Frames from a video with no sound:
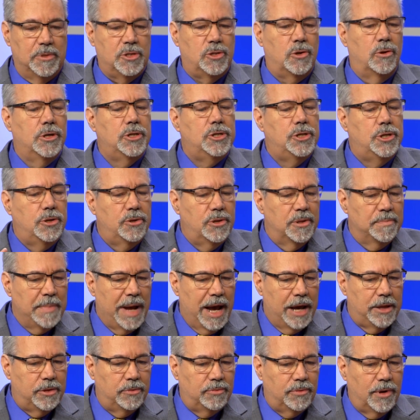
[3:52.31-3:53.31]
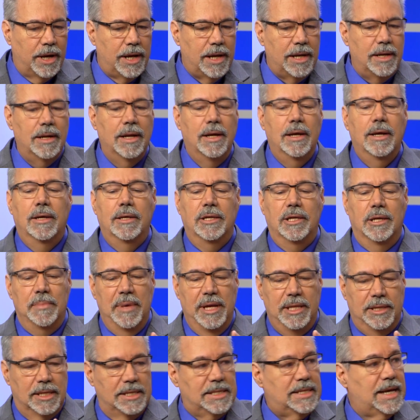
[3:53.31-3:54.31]
As long as you do the math right, you
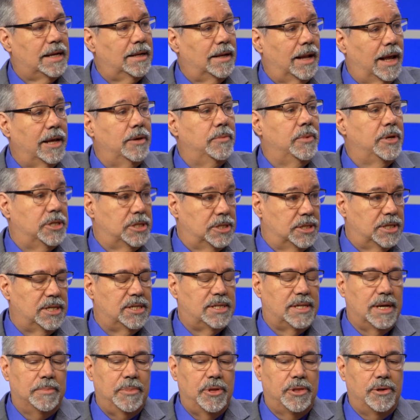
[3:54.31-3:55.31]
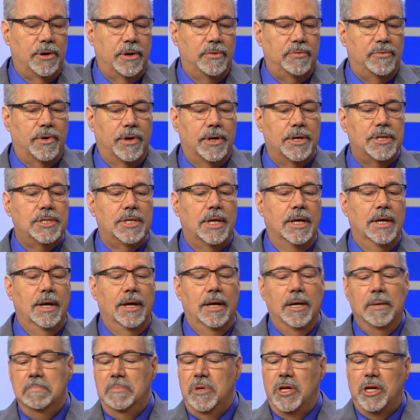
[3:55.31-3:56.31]
meet the deadline, which is December 31st,
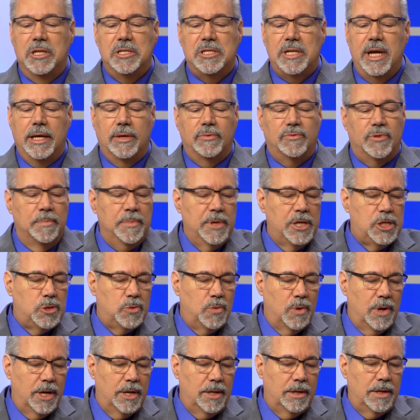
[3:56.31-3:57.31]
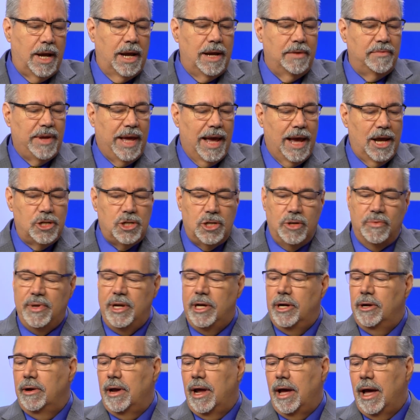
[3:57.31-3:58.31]
you could take it from this one. I have cash over
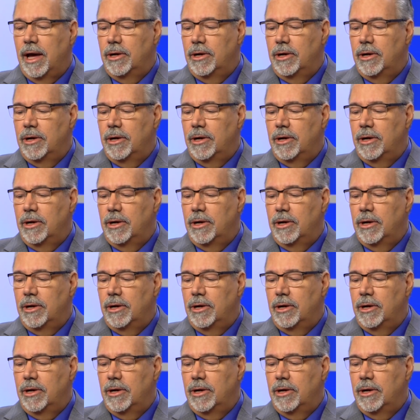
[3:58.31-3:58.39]
here.